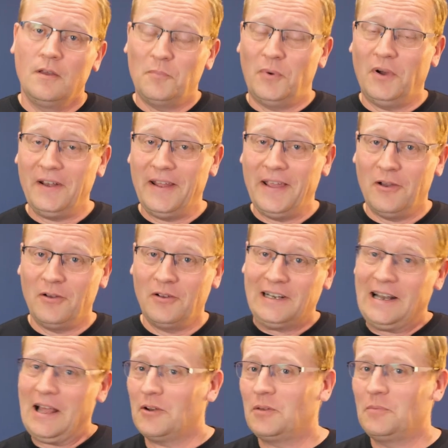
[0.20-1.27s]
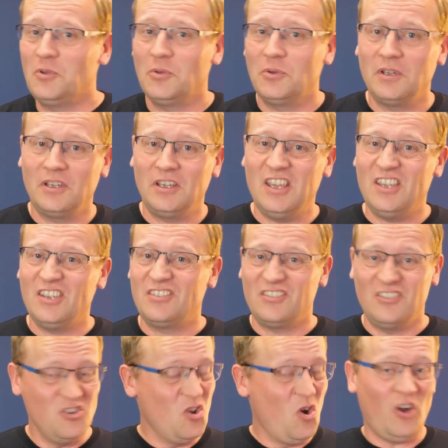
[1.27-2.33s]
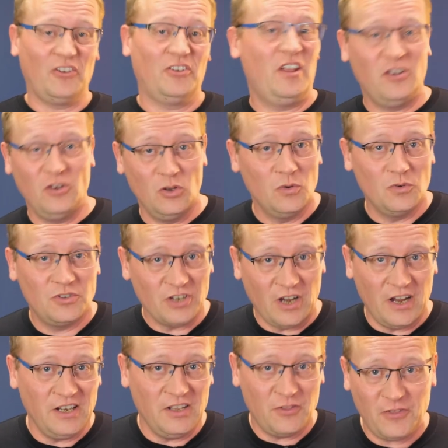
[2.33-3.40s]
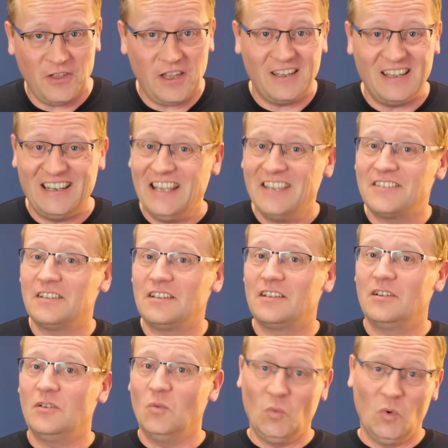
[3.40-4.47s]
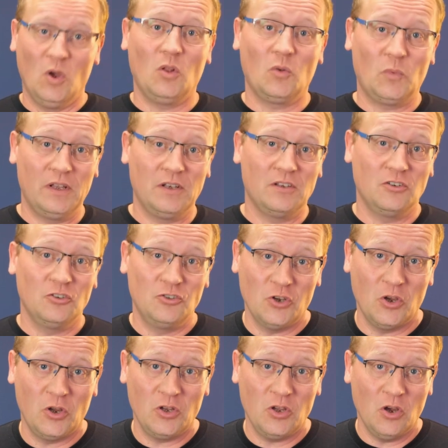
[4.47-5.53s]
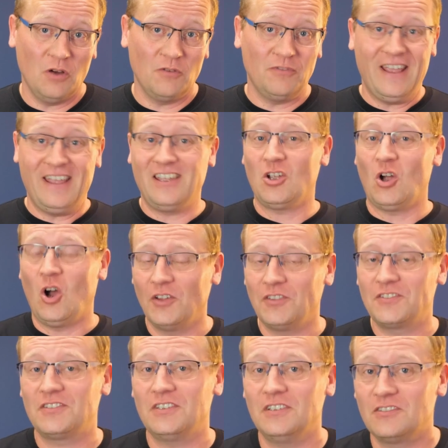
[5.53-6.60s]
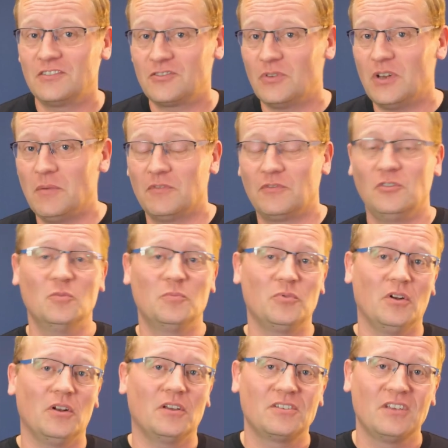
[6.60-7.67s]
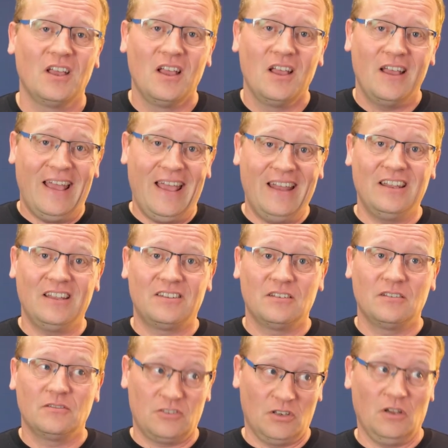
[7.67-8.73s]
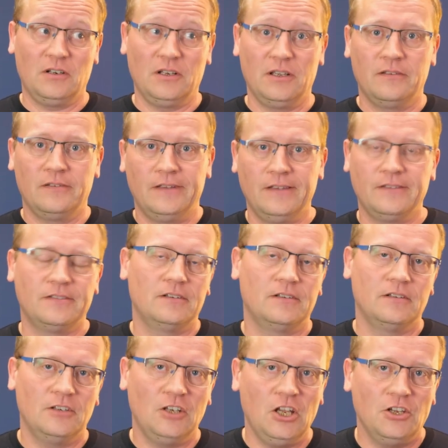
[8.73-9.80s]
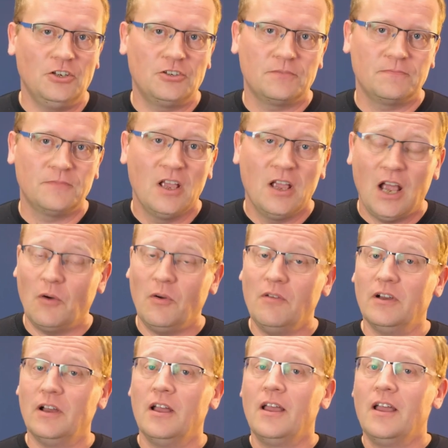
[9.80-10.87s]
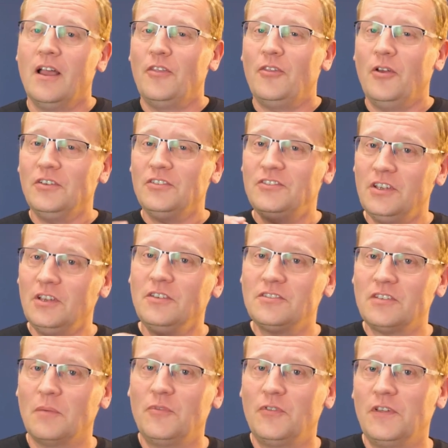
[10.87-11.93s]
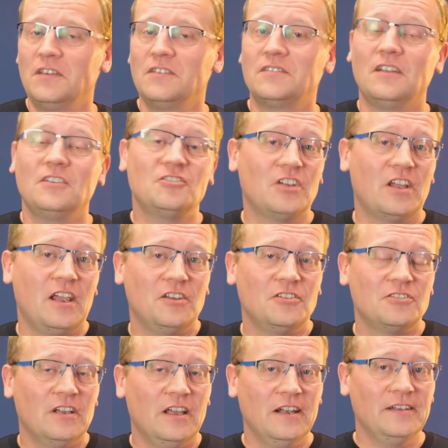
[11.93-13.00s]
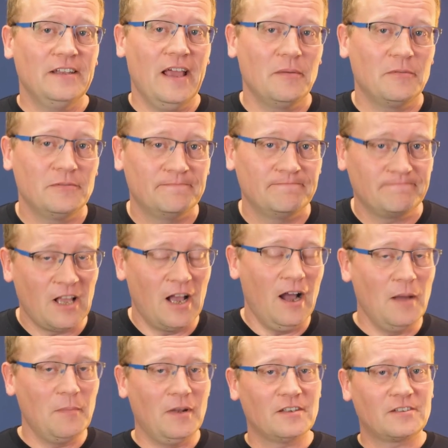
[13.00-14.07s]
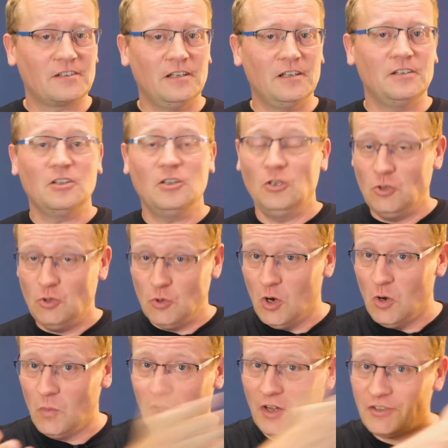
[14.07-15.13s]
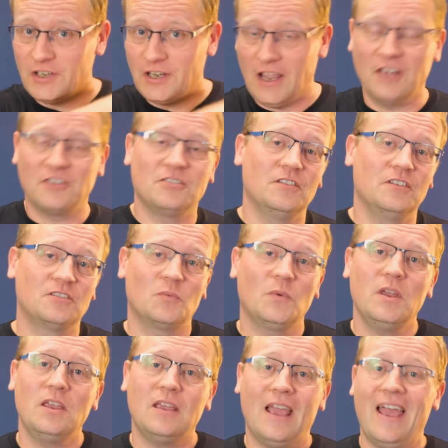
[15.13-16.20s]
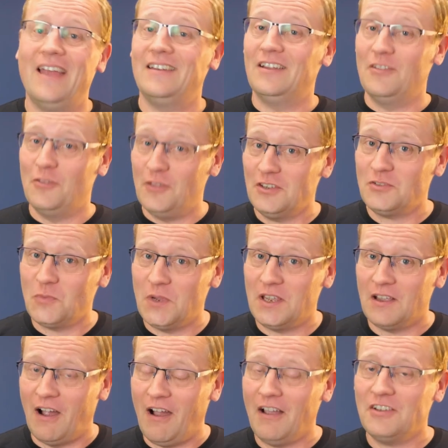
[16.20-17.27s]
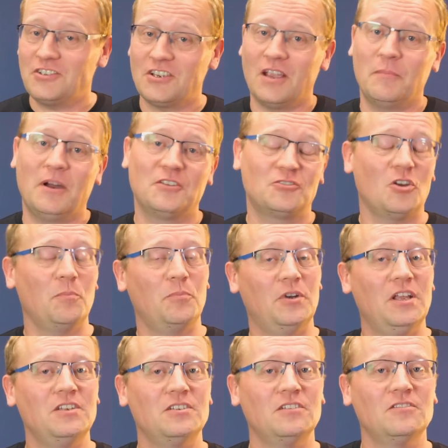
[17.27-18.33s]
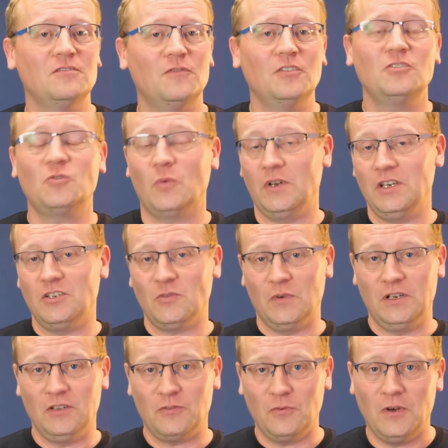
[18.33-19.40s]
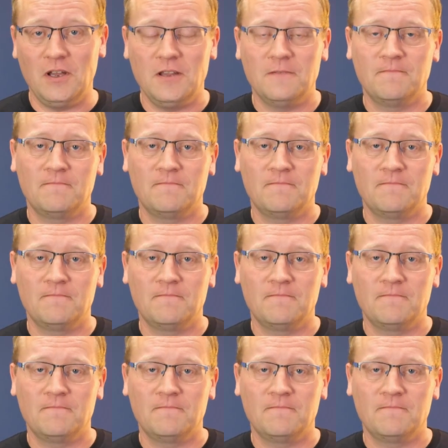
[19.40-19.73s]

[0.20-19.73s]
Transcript: By now, cloud computing is not a new shiny thing. It isn't whirlwind journey of a constant stream of new products, and it certainly isn't niche. However, there are still some things that change and adapt. I'm Lars Klint, you're watching Azure This Week, and this week I share my top predictions for 2023.